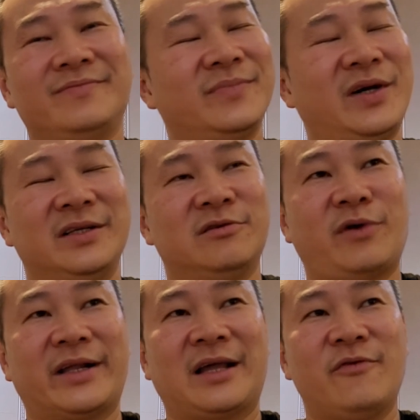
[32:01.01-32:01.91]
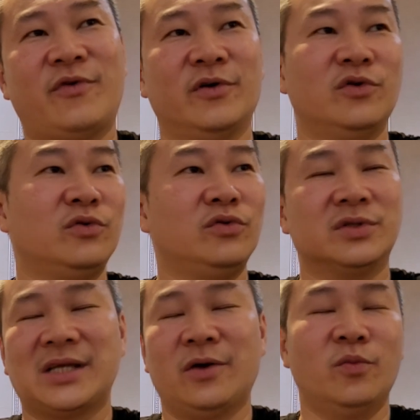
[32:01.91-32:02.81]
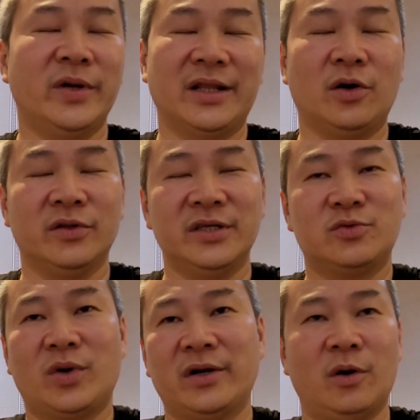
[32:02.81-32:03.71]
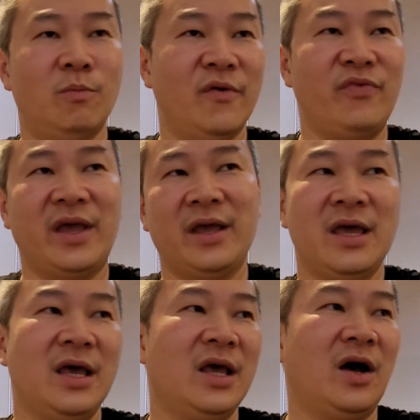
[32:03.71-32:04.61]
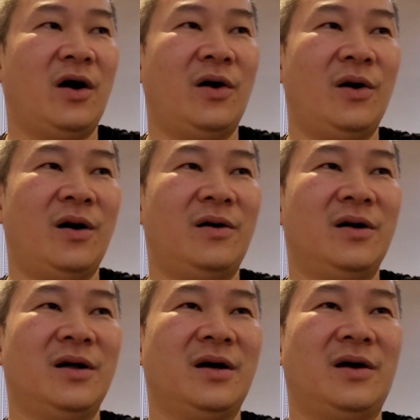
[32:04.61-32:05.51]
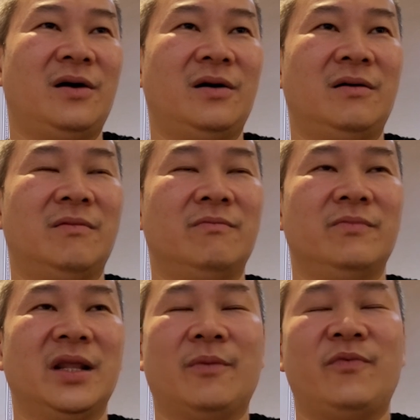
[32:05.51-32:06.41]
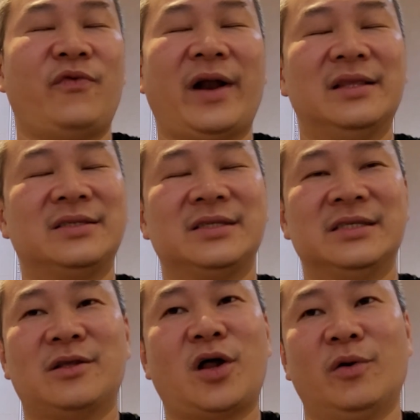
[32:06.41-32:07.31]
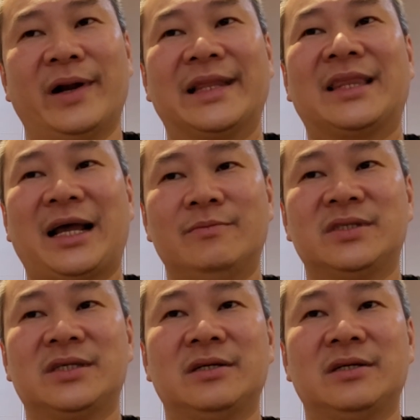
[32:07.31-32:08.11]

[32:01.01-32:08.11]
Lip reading: Not the right time for you to celebrate or this one or birthday or meet up friends. It's not the right times.